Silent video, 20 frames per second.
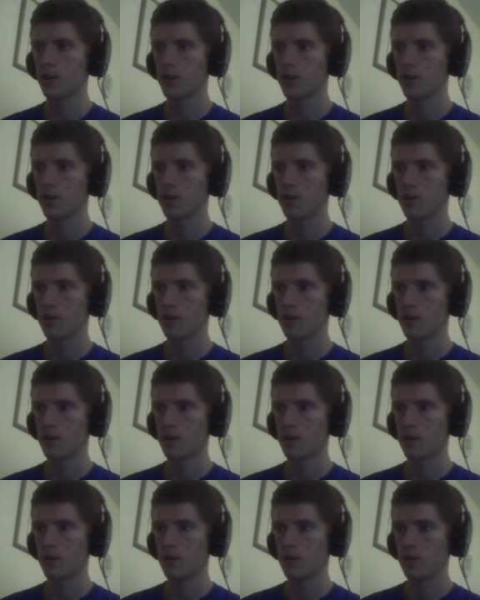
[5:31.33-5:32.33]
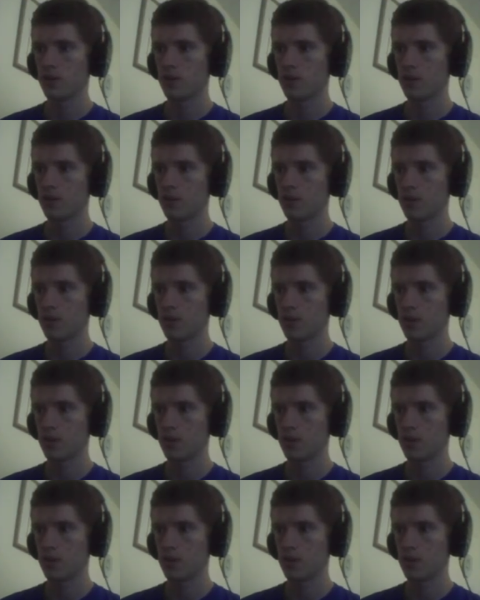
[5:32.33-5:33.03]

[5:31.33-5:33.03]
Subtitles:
(silence)